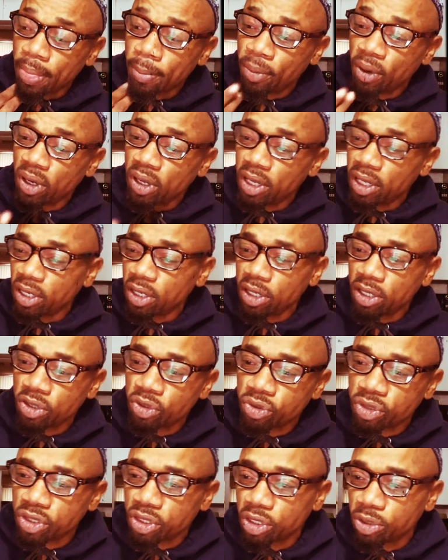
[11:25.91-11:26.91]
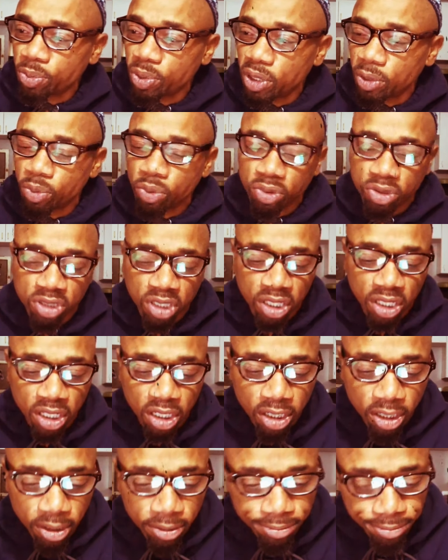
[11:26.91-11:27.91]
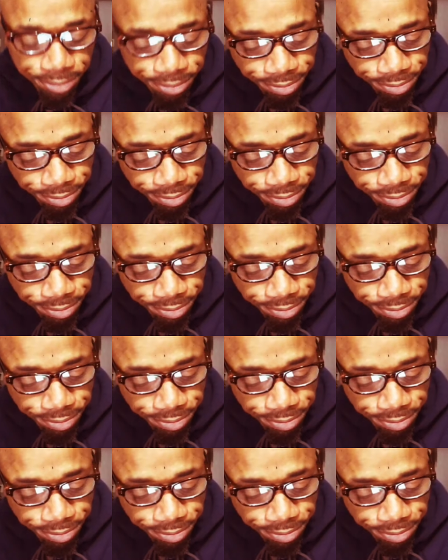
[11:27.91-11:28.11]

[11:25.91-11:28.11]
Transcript: But and then you see people saying, um,